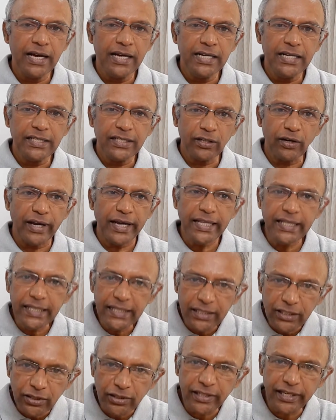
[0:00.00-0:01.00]
So
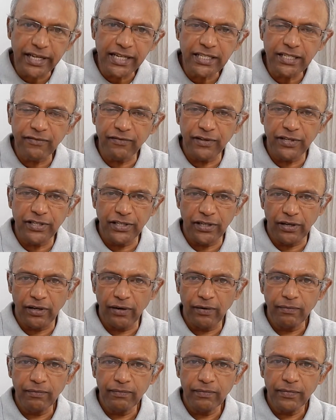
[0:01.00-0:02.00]
in today's
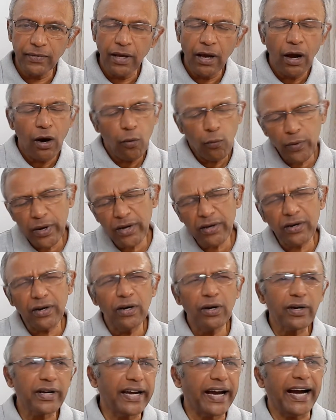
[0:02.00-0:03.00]
video, we're going to
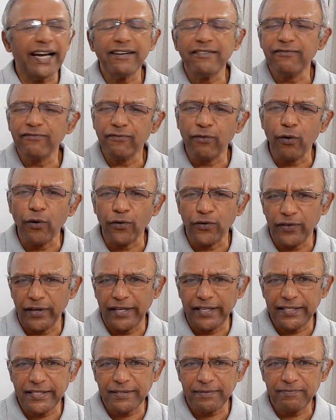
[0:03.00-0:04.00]
look at four
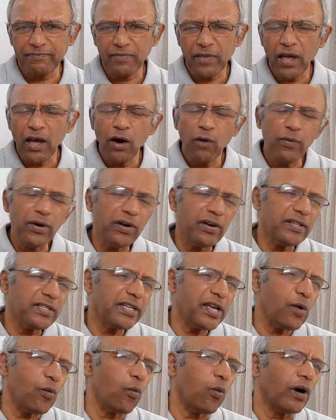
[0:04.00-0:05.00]
things. We're going to
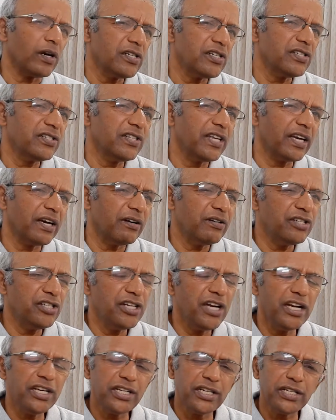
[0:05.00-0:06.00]
see what is
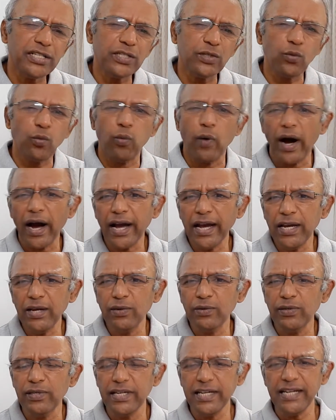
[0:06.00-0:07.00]
negotiations, why
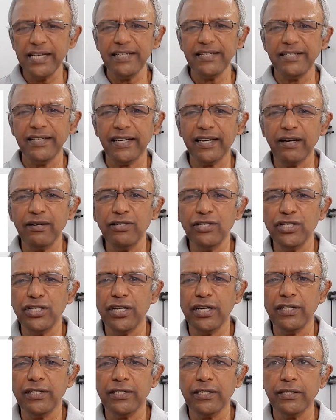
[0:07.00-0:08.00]
you need
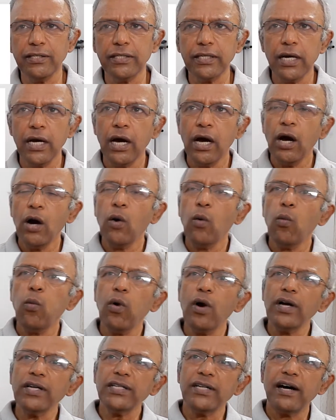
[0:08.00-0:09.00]
negotiations,
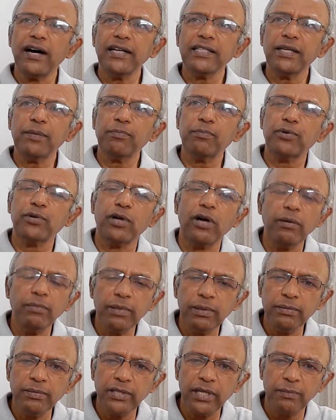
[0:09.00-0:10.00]
what are the
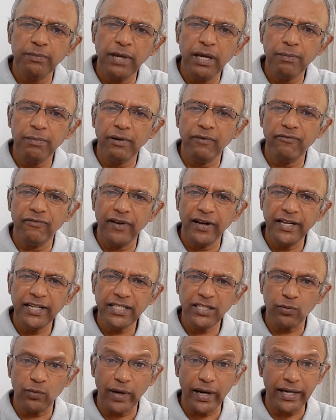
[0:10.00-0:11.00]
problems that people
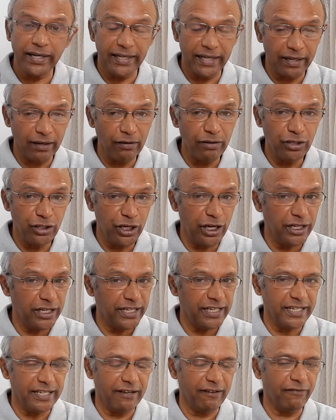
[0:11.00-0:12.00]
face while
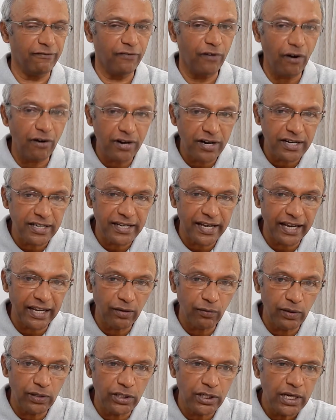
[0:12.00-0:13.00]
negotiating in a foreign
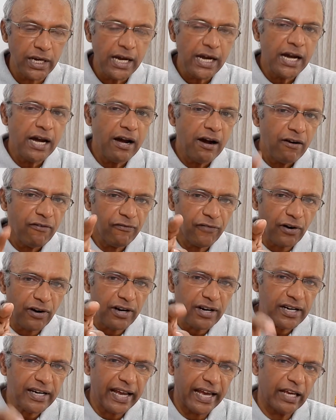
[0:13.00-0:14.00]
language.
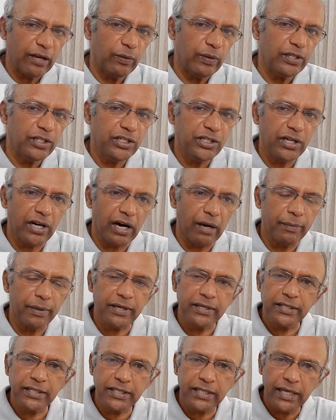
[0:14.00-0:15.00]
Foreign language here
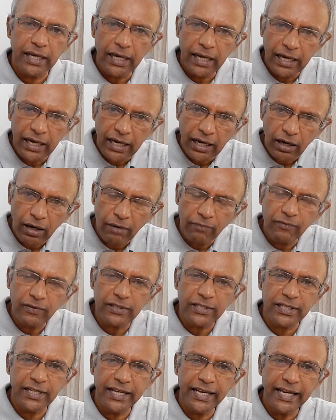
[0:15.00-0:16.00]
because
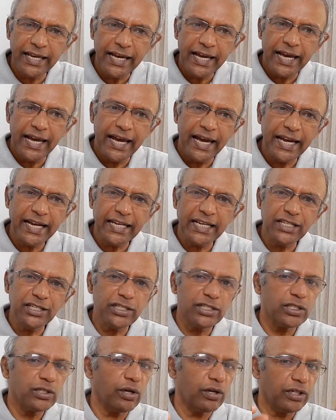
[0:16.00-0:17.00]
obviously English
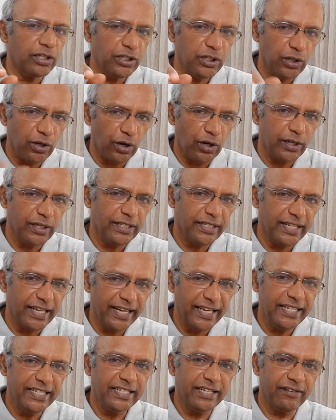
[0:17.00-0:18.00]
is not your
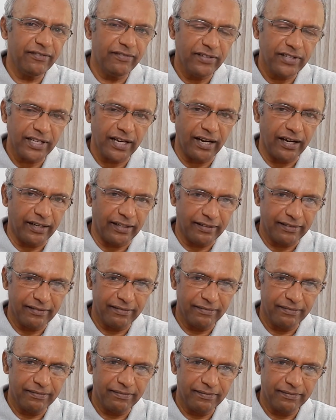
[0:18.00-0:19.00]
native tongue.
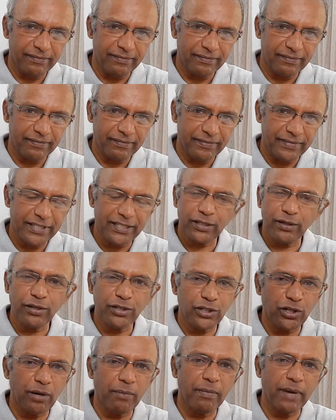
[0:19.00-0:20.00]
It's
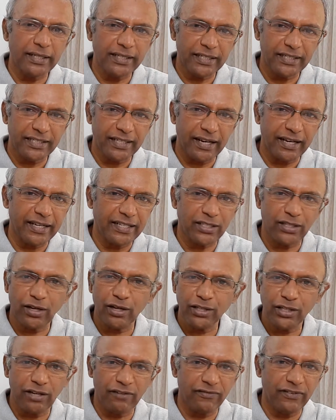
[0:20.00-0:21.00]
not your mother tongue, it's
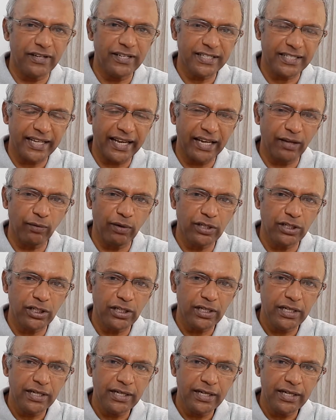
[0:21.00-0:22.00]
not your first
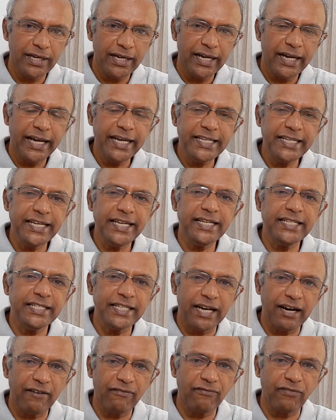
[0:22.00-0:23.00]
language. It is
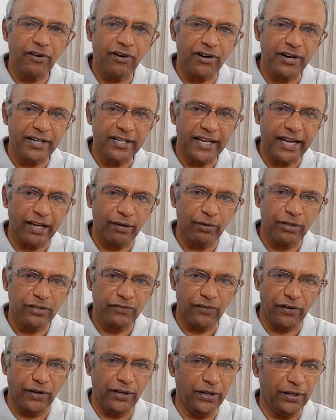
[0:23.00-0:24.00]
a foreign language
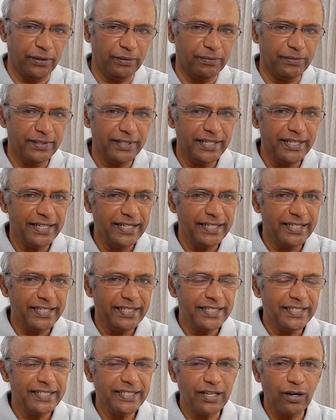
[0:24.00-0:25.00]
for you.
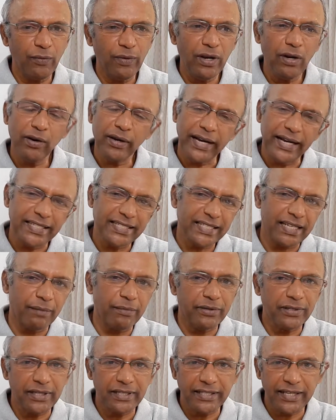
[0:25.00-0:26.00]
So we'll look at some
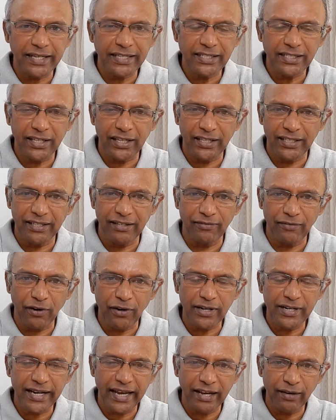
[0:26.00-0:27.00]
of the things on the
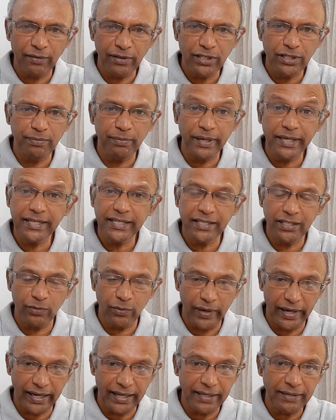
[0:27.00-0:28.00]
foreign language bit as
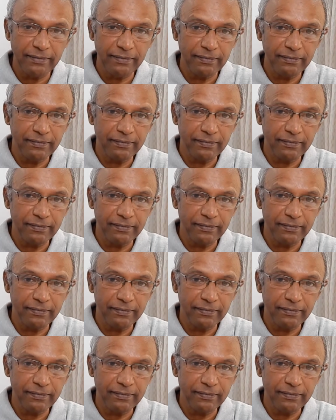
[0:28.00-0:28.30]
well.